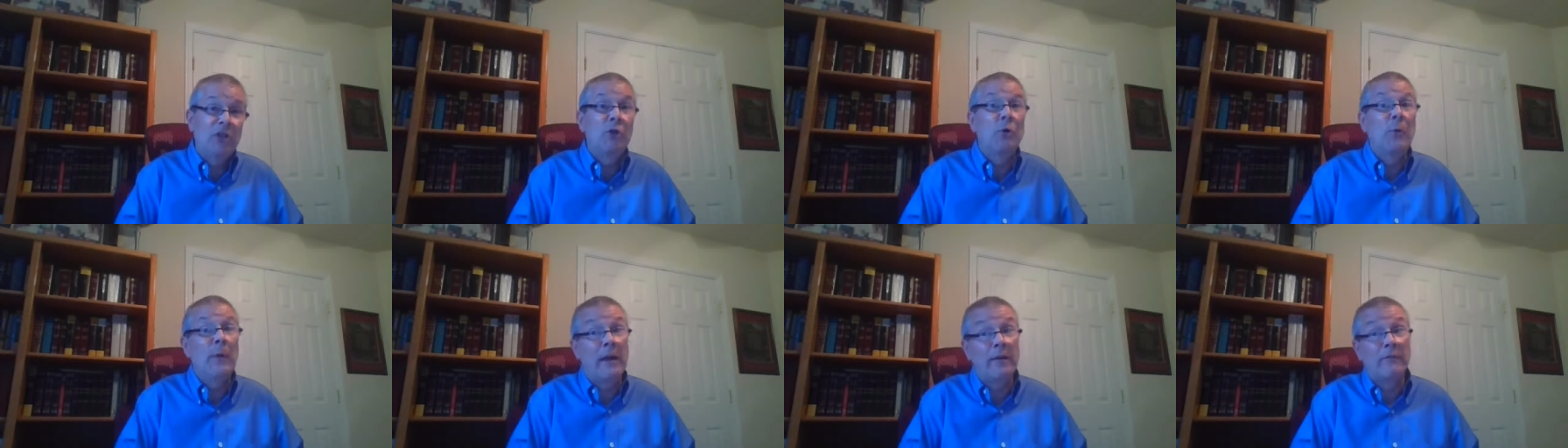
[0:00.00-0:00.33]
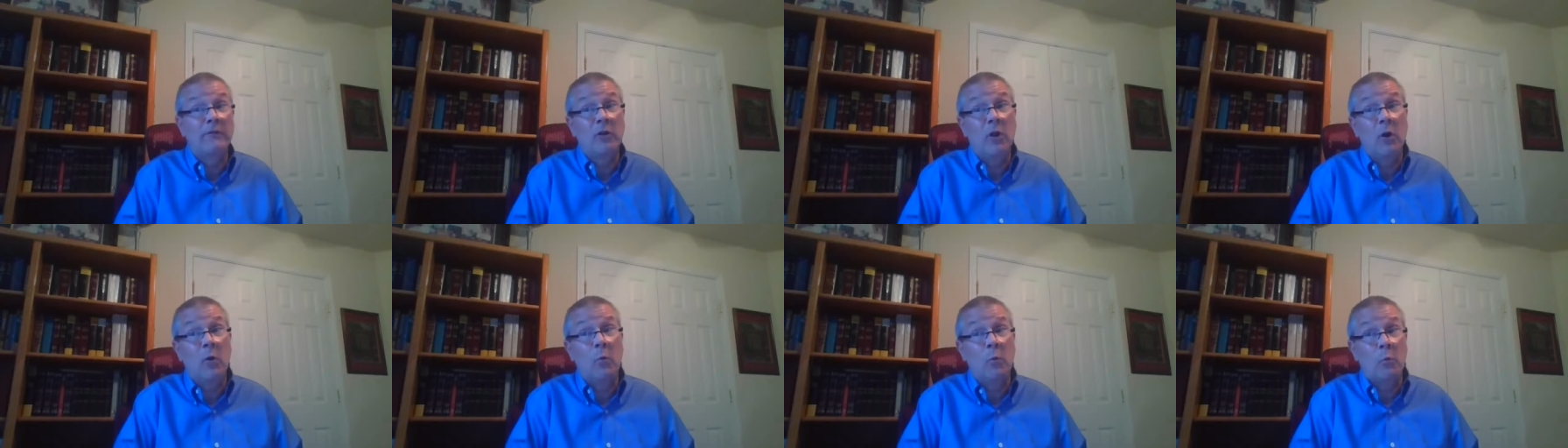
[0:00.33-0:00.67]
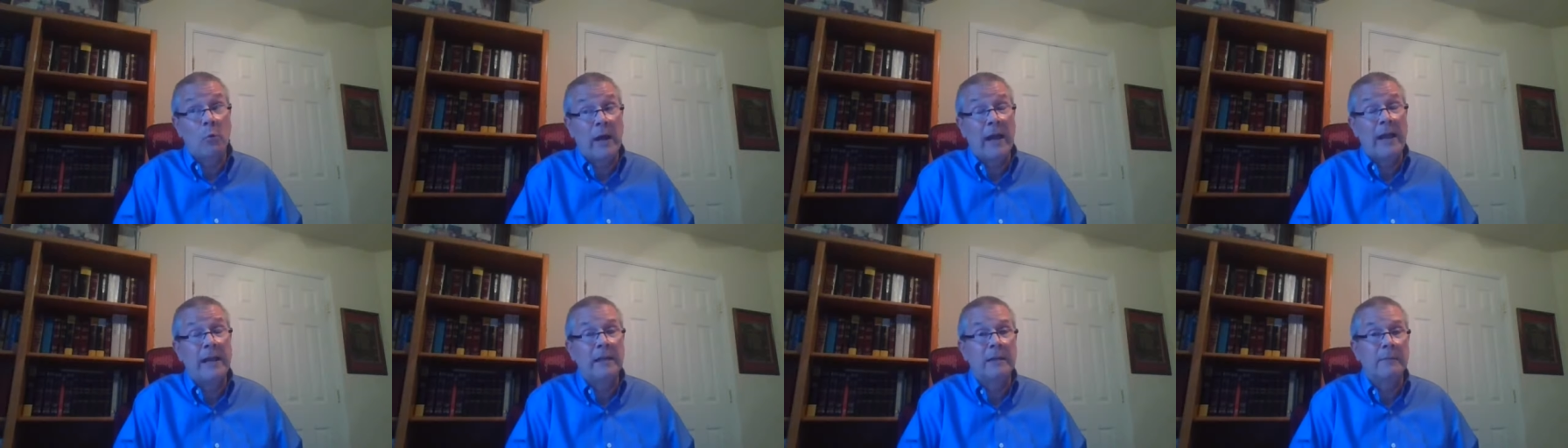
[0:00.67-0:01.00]
you have no
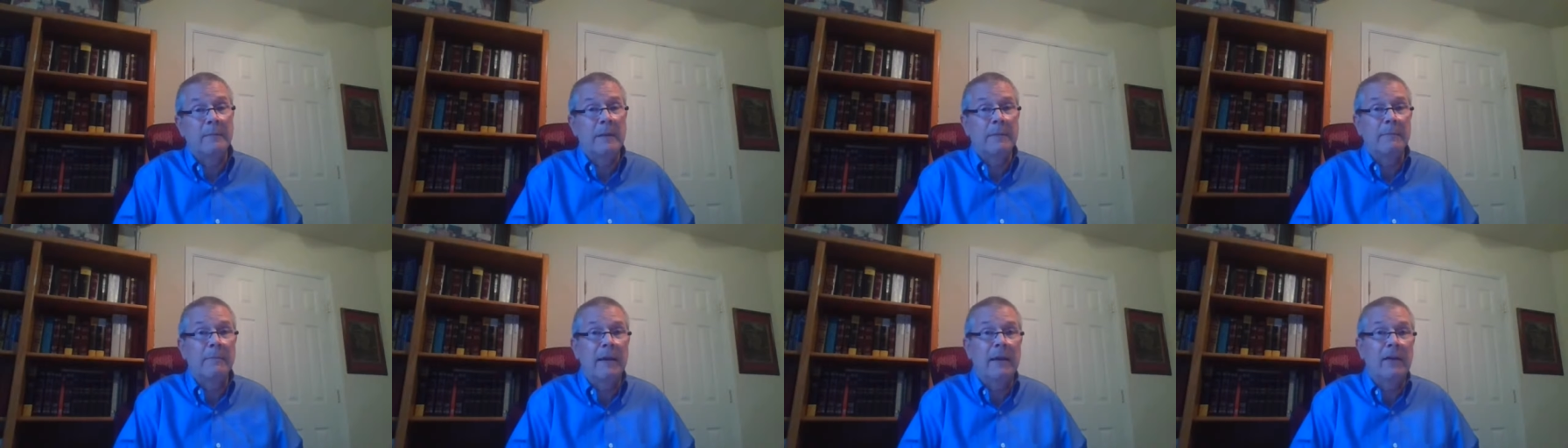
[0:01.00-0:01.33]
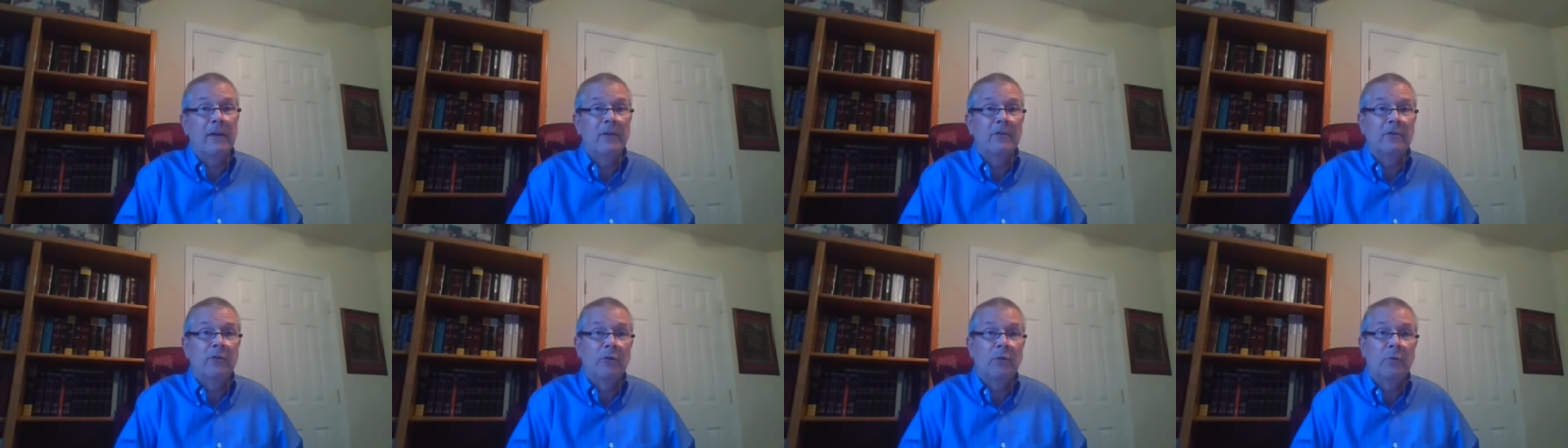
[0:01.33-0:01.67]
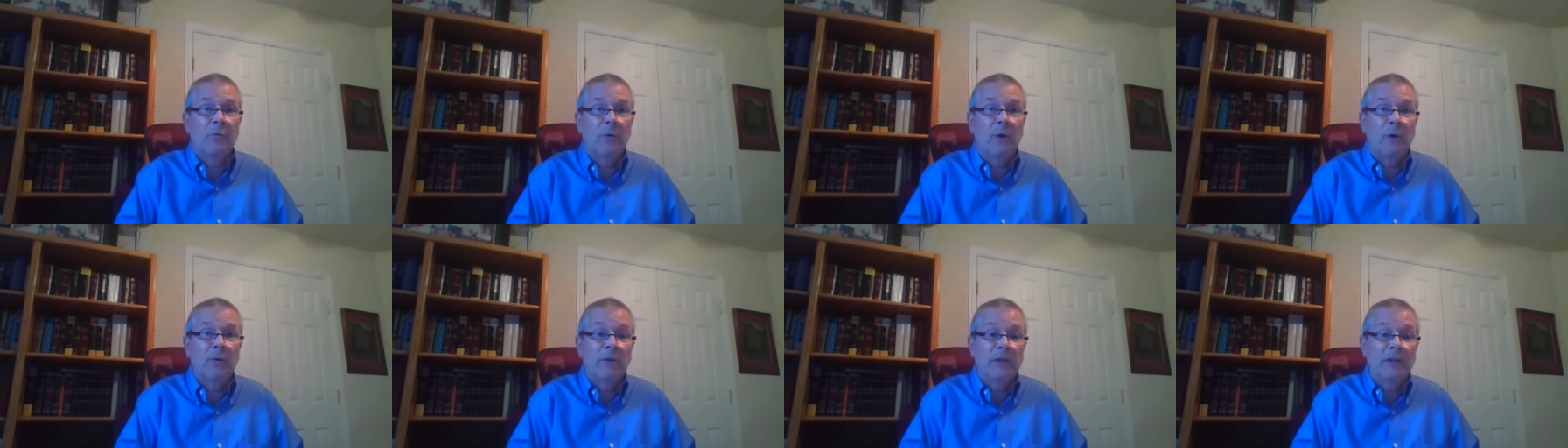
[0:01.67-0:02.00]
right to be married to
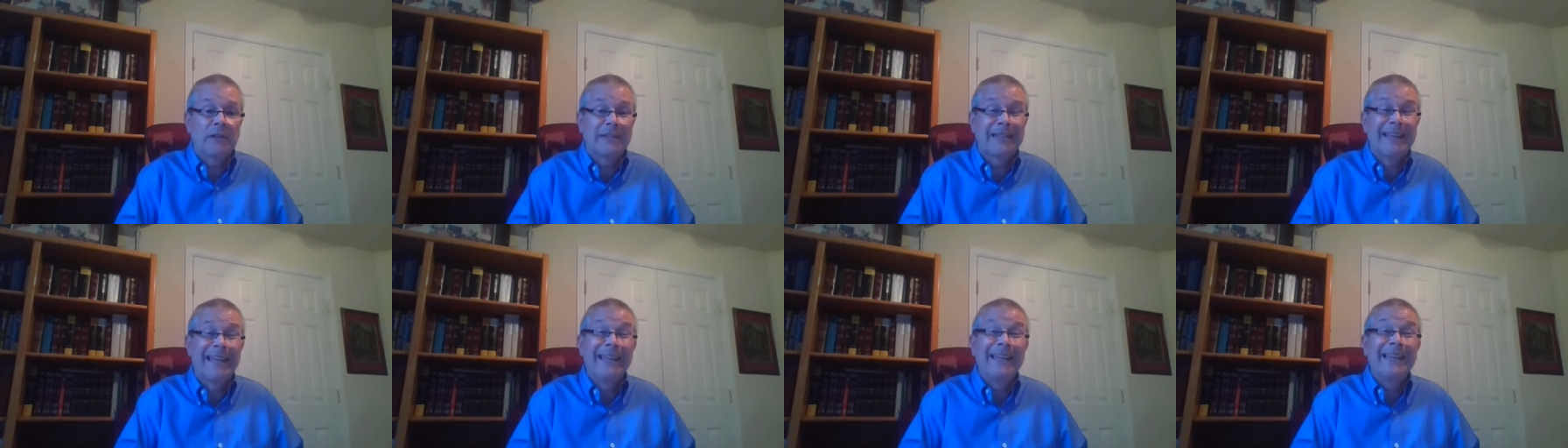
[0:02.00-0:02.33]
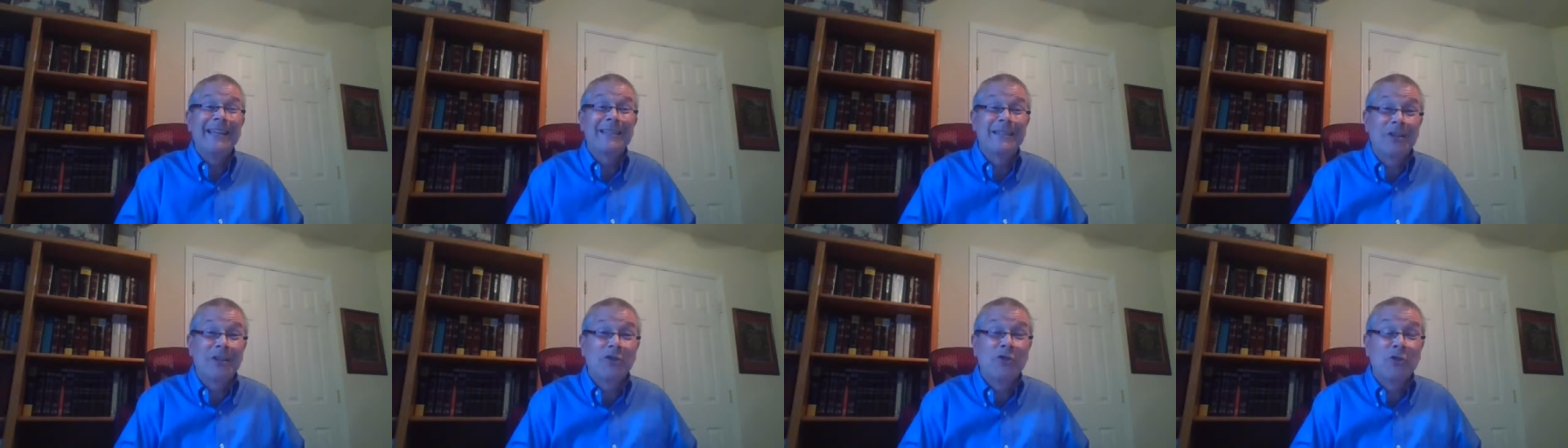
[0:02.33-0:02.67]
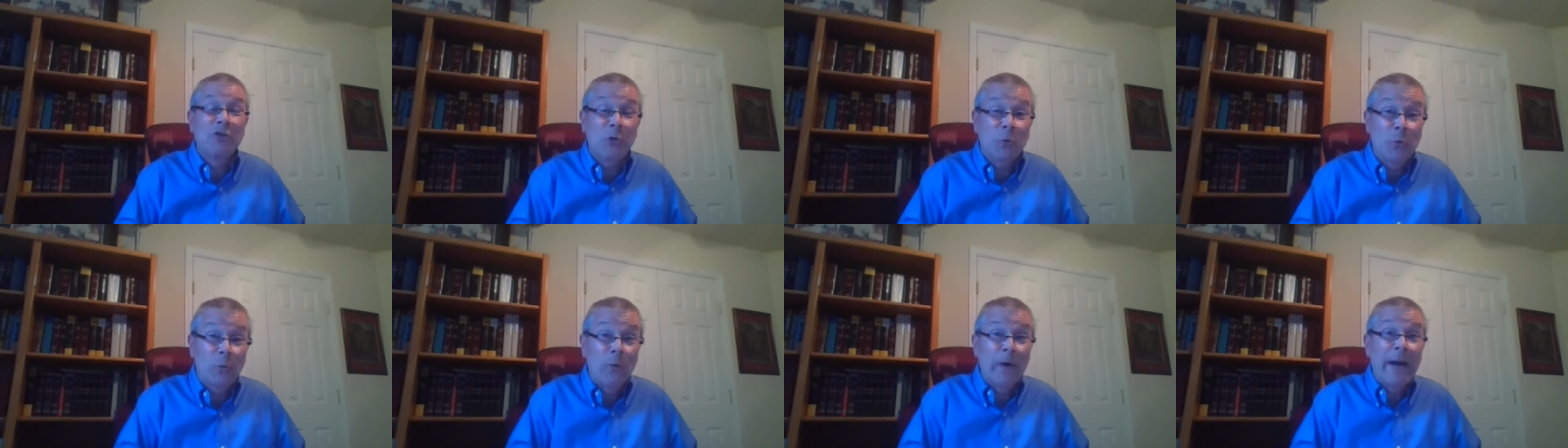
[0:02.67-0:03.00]
Herodias, is a
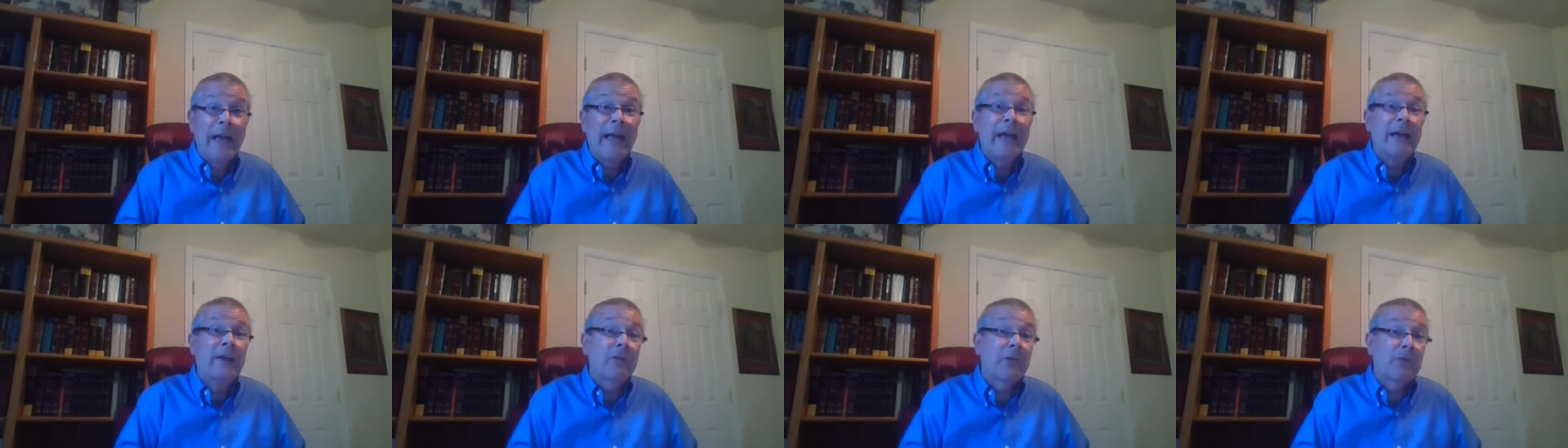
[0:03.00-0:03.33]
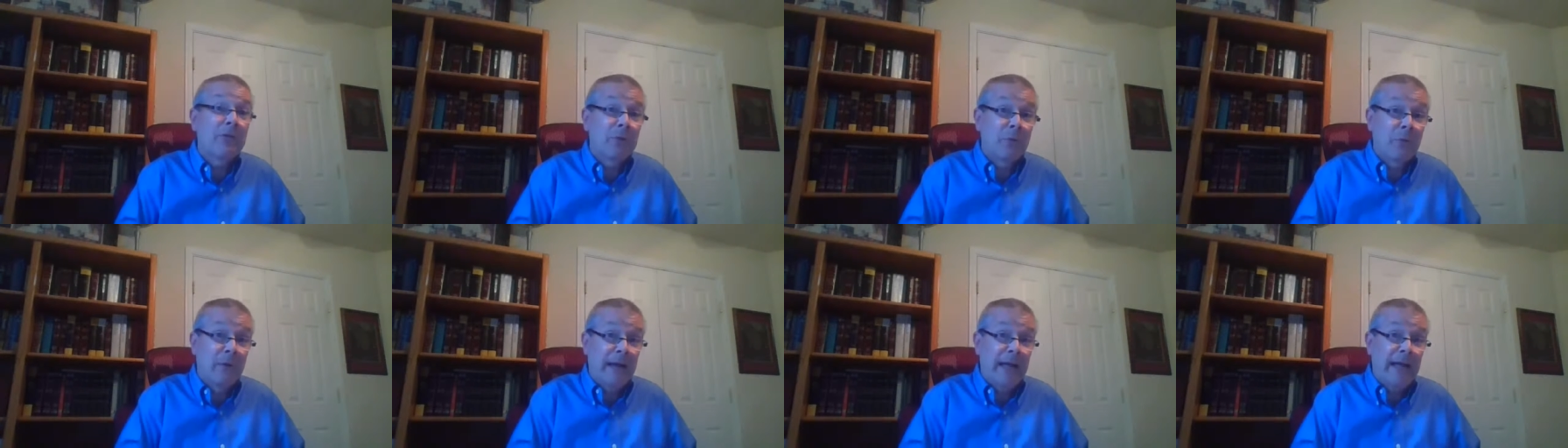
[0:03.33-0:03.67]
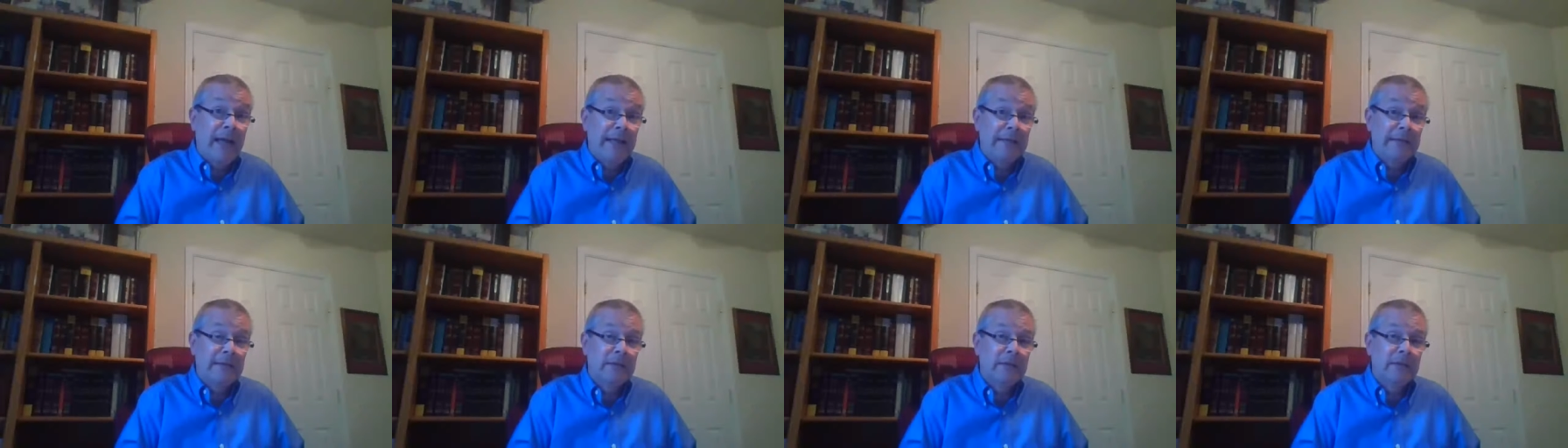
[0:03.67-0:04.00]
direct
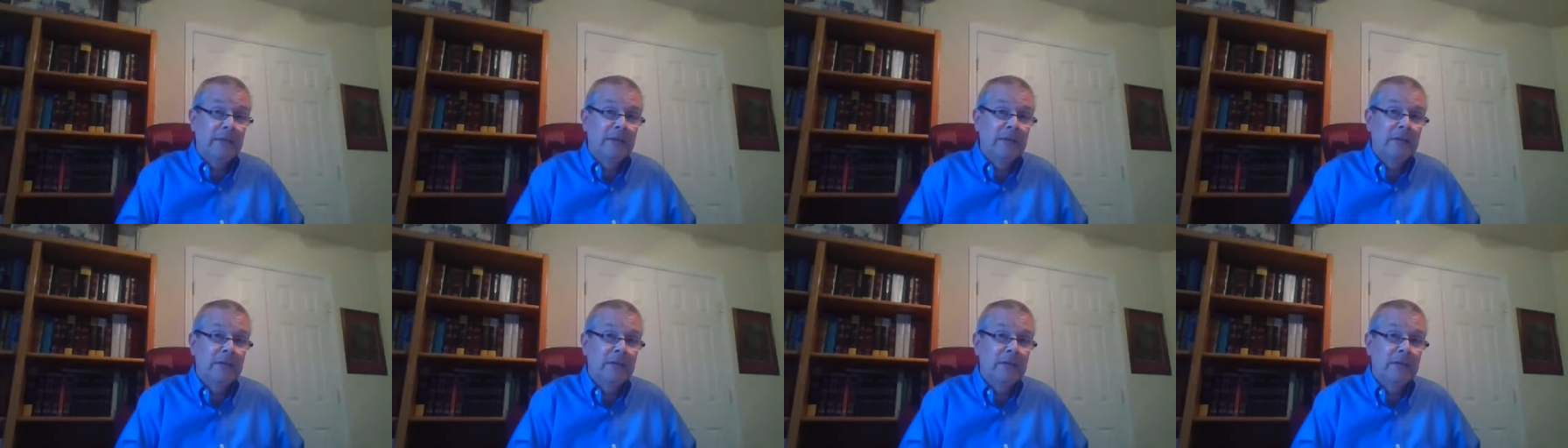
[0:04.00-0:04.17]
threat